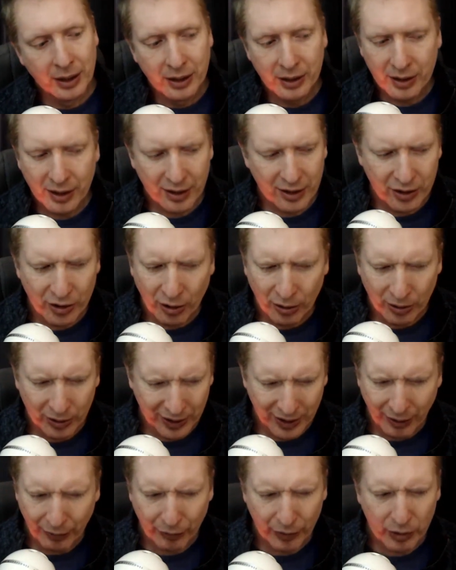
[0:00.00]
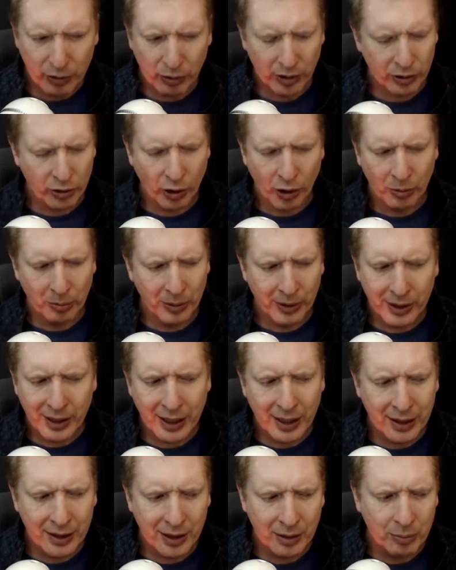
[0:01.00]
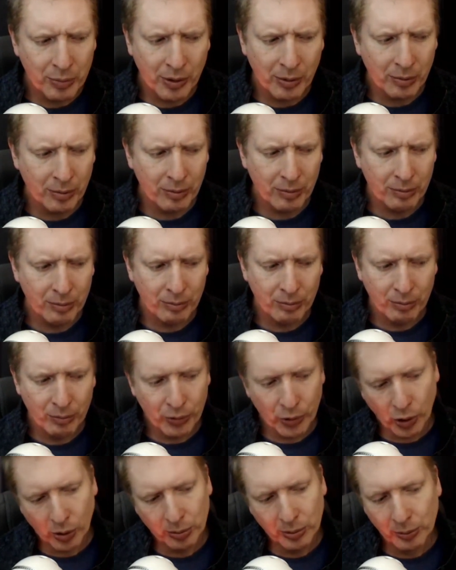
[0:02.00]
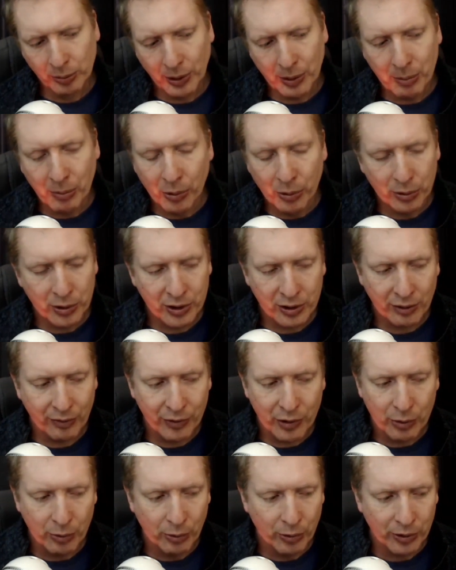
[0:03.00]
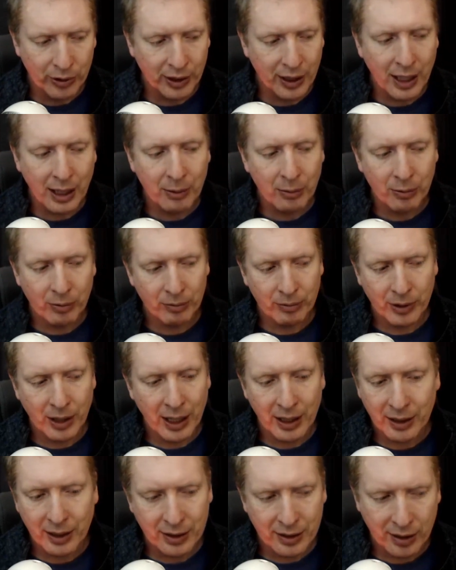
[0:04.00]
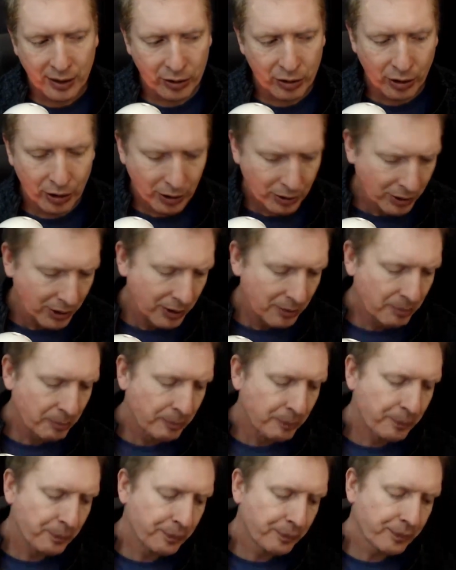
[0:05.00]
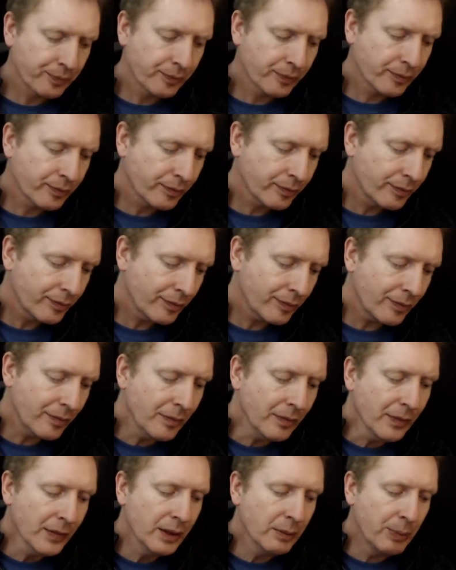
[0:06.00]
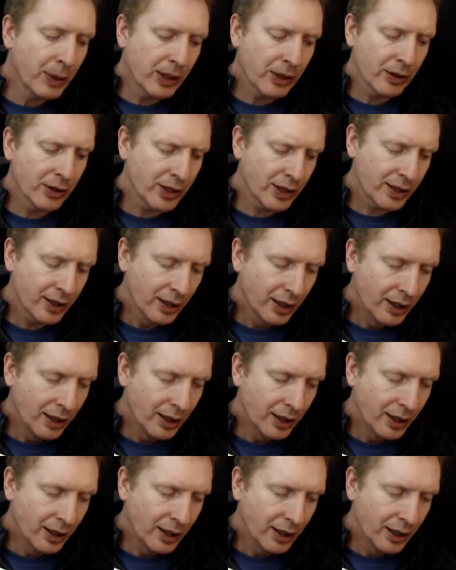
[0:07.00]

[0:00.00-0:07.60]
it's not difficult or complicated, but probably most of you won't get get this at all, because